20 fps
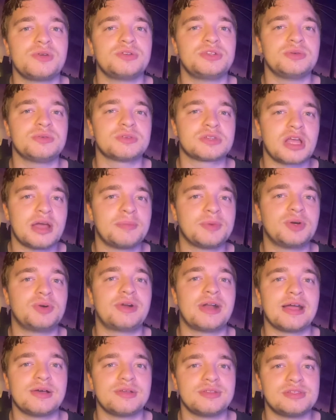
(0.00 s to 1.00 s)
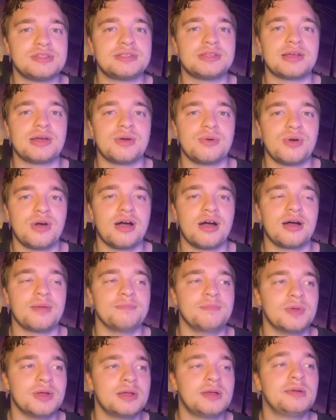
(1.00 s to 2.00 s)
She was coming around. So,
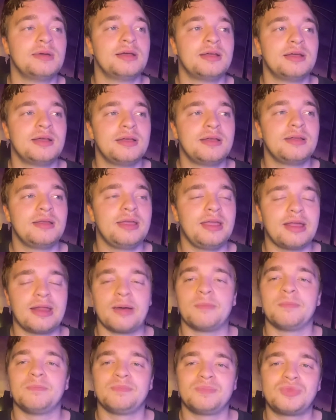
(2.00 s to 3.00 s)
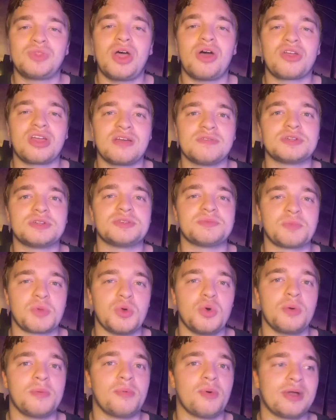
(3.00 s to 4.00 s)
you know, I'll give her some
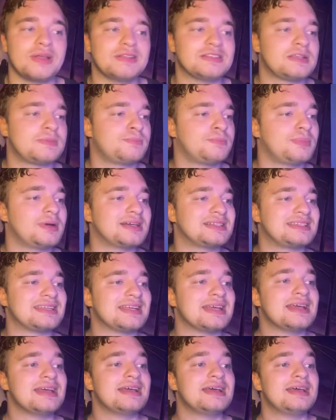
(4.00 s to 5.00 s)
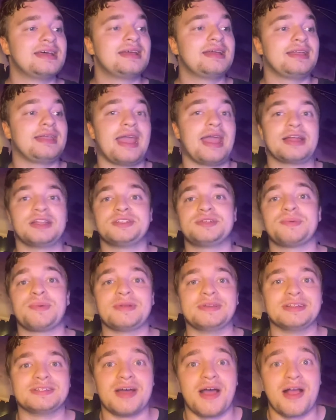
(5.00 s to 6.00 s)
cool points, but yeah, I just
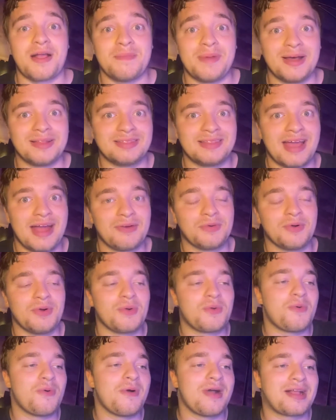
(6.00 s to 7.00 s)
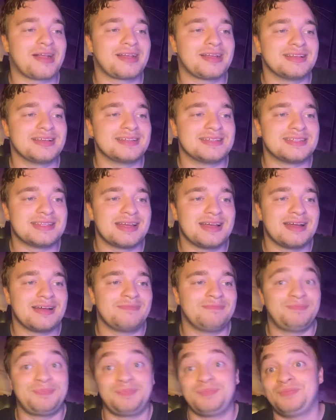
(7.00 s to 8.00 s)
wanted to talk about that real quick. Cause,
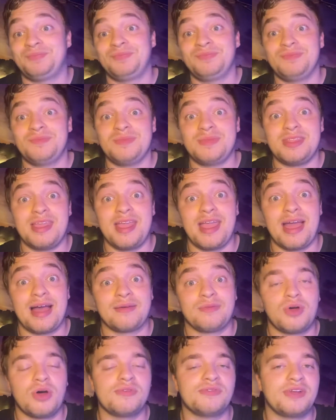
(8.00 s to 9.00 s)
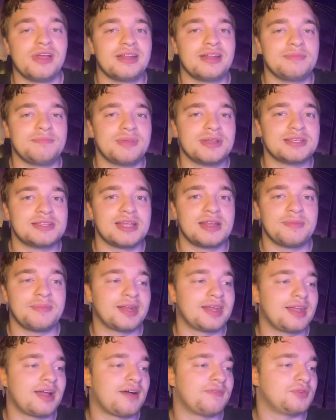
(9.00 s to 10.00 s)
yeah, hopefully I didn't piss
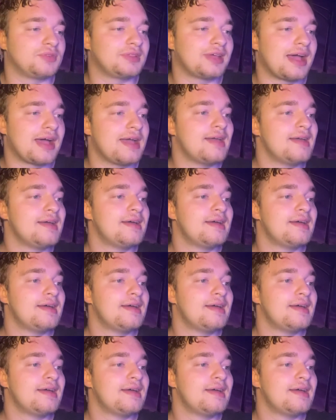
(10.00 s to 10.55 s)
anybody off with that,